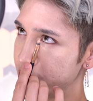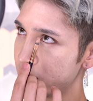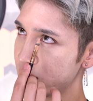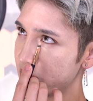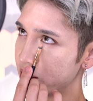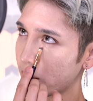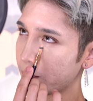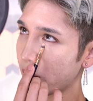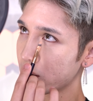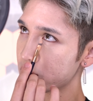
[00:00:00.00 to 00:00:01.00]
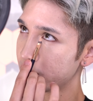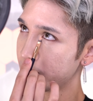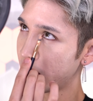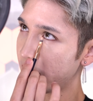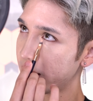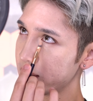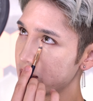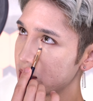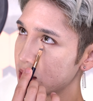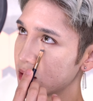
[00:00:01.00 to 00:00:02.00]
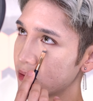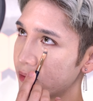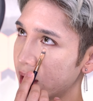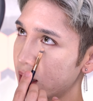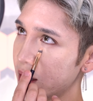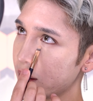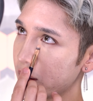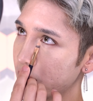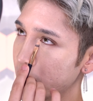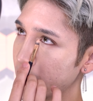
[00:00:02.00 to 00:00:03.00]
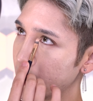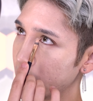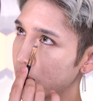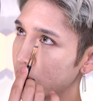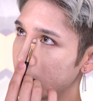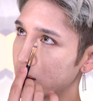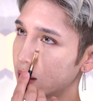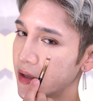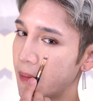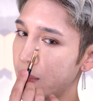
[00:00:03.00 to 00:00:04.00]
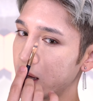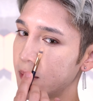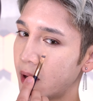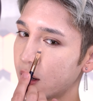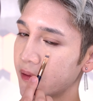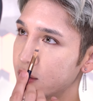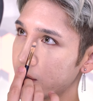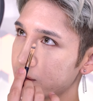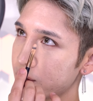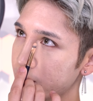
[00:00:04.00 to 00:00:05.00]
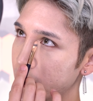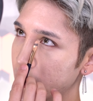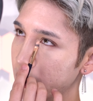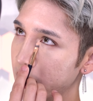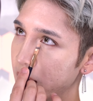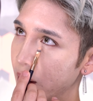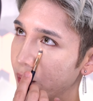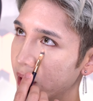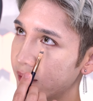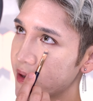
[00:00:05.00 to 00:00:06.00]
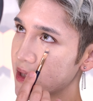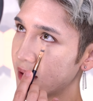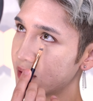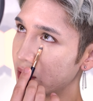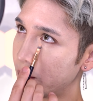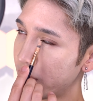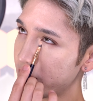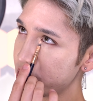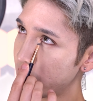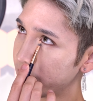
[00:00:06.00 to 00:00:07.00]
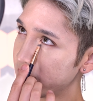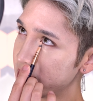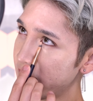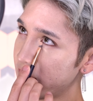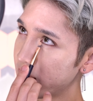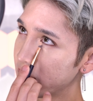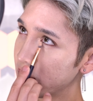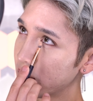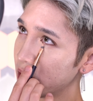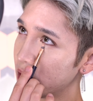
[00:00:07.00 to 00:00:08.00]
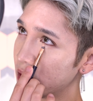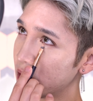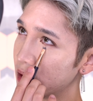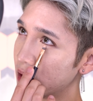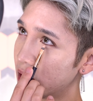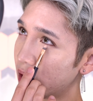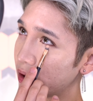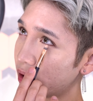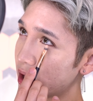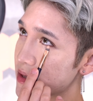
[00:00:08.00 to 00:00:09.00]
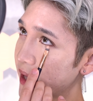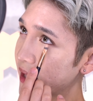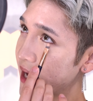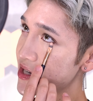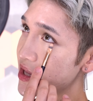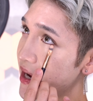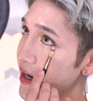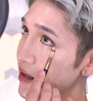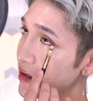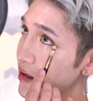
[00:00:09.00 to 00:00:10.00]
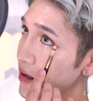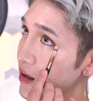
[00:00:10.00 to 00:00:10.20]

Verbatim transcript: just in the dark parts under my eyes, right here, like the main part of the dark circle. And whatever is left on the brush, I'm going to take it across my lash line.